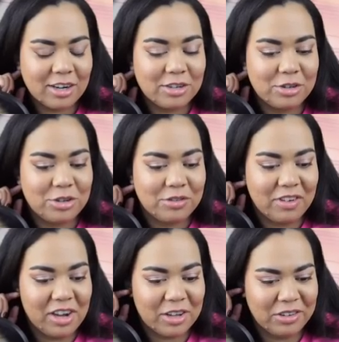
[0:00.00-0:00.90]
Dr.
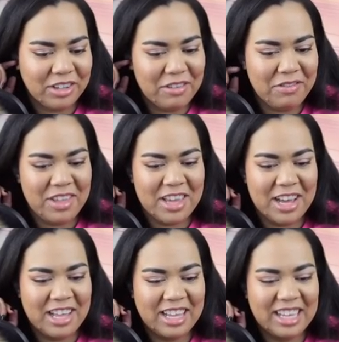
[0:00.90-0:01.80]
Zhivago. Love the
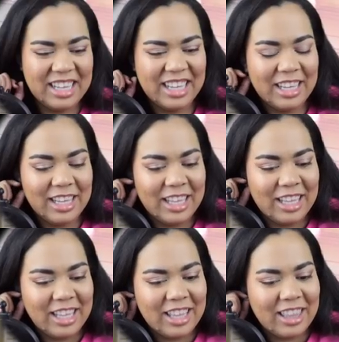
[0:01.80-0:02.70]
uh,
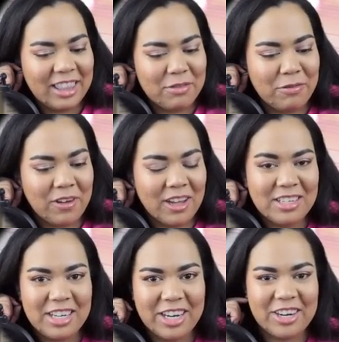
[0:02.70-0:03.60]
the
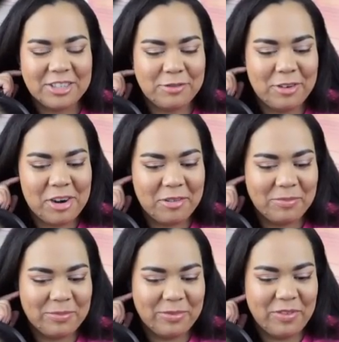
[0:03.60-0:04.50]
font here. It's very
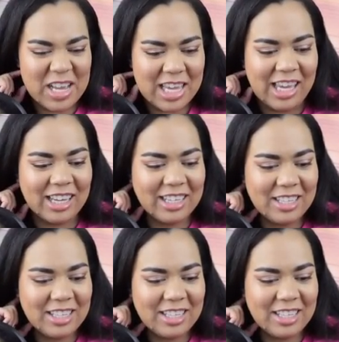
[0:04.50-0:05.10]
funky,